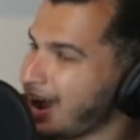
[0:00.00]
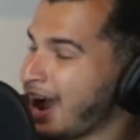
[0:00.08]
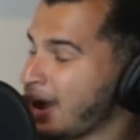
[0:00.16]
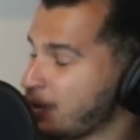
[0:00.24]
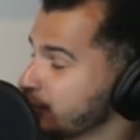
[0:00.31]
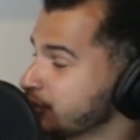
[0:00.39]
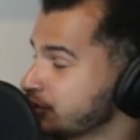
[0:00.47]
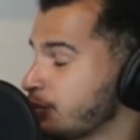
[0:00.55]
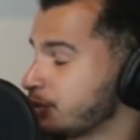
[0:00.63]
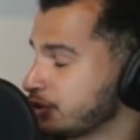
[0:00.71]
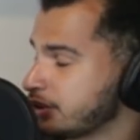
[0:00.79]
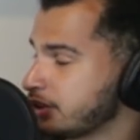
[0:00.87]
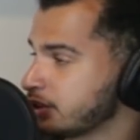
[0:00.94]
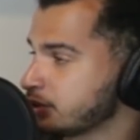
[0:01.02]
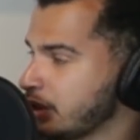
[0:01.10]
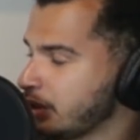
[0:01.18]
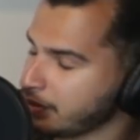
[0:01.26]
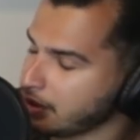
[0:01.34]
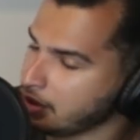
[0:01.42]
I wish I did as
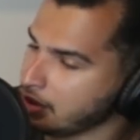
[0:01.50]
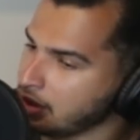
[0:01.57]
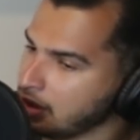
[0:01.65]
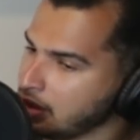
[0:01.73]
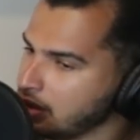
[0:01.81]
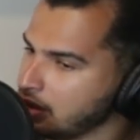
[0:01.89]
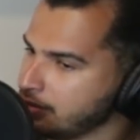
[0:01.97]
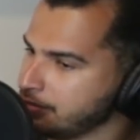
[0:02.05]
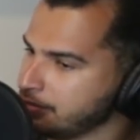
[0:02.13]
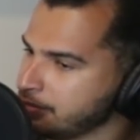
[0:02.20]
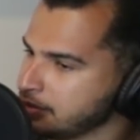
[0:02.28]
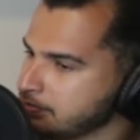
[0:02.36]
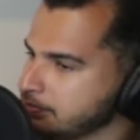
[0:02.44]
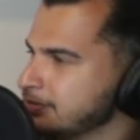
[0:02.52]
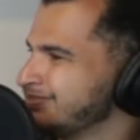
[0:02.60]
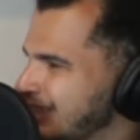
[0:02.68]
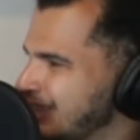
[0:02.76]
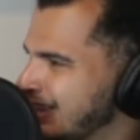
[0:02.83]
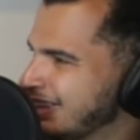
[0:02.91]
well. But
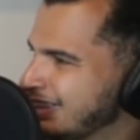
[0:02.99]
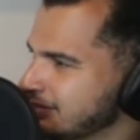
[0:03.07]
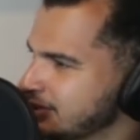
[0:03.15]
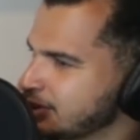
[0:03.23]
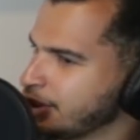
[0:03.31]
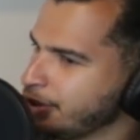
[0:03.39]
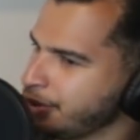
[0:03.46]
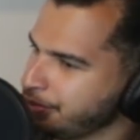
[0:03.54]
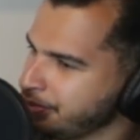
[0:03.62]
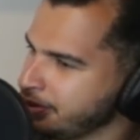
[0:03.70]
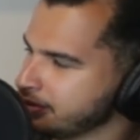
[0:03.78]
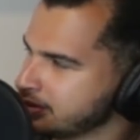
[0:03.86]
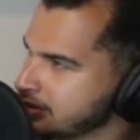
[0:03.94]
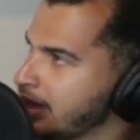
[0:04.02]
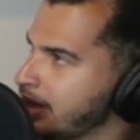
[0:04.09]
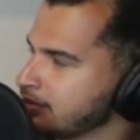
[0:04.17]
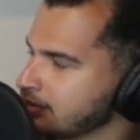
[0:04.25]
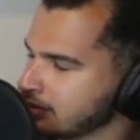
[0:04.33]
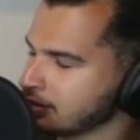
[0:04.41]
I didn't, so it's
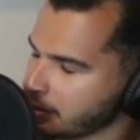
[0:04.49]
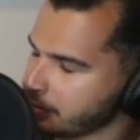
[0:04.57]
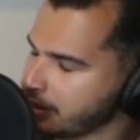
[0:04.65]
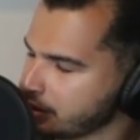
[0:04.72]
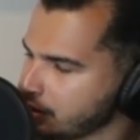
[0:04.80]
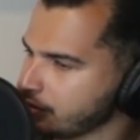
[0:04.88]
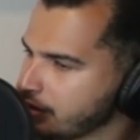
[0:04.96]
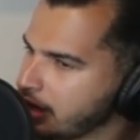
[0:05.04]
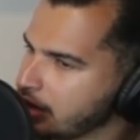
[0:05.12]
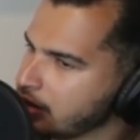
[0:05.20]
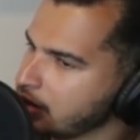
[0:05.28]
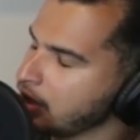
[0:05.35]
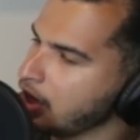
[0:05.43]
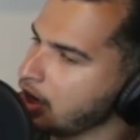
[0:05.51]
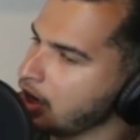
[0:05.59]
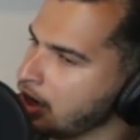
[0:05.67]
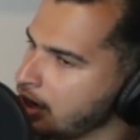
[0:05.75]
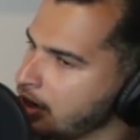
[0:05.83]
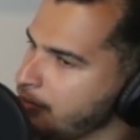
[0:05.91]
not in my backyard right now.
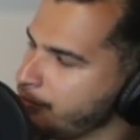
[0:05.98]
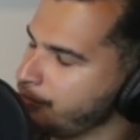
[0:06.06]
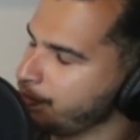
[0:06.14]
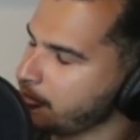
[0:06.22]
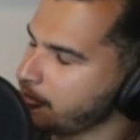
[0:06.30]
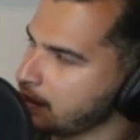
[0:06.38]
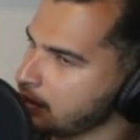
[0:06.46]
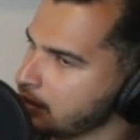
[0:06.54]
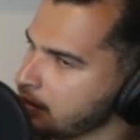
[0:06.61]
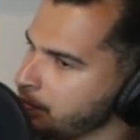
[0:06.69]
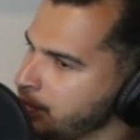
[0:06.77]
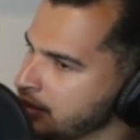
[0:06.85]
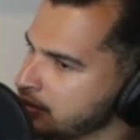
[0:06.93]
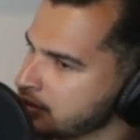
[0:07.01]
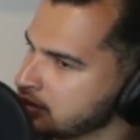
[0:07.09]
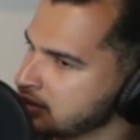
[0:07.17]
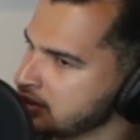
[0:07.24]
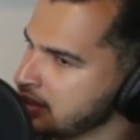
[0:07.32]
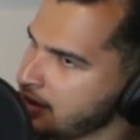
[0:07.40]
But the
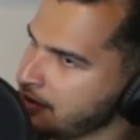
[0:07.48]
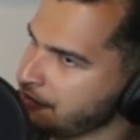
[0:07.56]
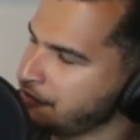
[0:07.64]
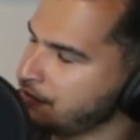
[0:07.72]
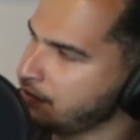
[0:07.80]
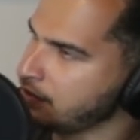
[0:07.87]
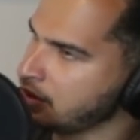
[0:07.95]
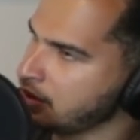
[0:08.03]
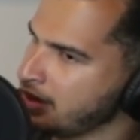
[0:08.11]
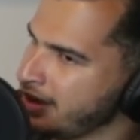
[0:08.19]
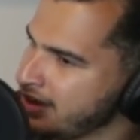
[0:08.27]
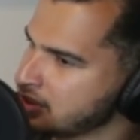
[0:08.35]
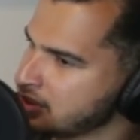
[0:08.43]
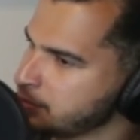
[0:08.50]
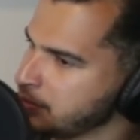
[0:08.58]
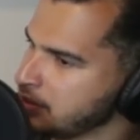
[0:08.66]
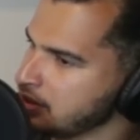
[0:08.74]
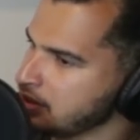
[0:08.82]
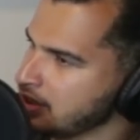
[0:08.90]
ZF
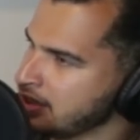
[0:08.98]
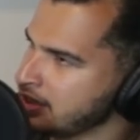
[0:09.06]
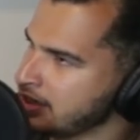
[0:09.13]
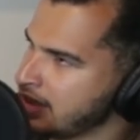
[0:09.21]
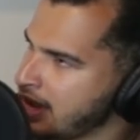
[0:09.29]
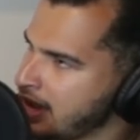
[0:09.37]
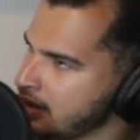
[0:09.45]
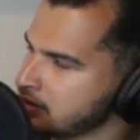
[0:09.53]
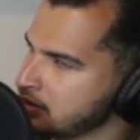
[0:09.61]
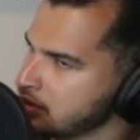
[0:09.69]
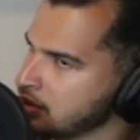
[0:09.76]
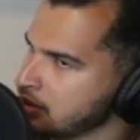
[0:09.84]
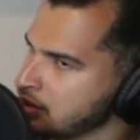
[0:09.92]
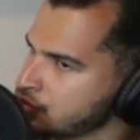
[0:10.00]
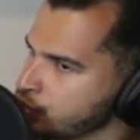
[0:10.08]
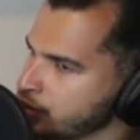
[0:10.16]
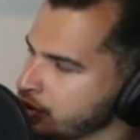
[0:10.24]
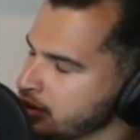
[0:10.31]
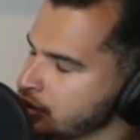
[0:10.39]
8-speed, it has these
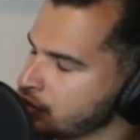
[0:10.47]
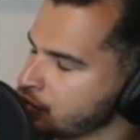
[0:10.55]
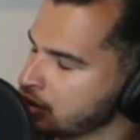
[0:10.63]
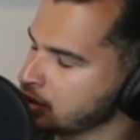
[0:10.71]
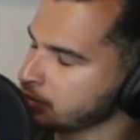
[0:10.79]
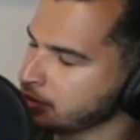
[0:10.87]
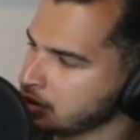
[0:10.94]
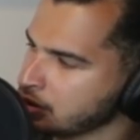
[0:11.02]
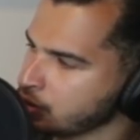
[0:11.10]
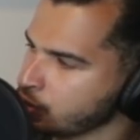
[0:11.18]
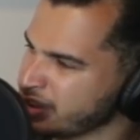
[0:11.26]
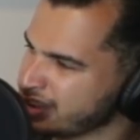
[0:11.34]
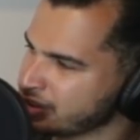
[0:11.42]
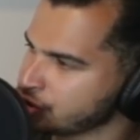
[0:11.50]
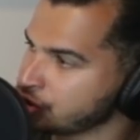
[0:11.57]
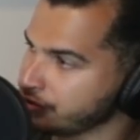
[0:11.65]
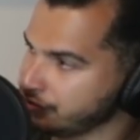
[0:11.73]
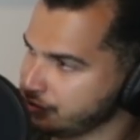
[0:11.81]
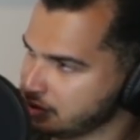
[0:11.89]
really incredibly quick
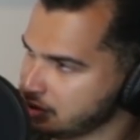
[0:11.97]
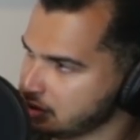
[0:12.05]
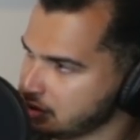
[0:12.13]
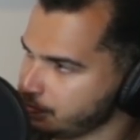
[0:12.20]
shifts,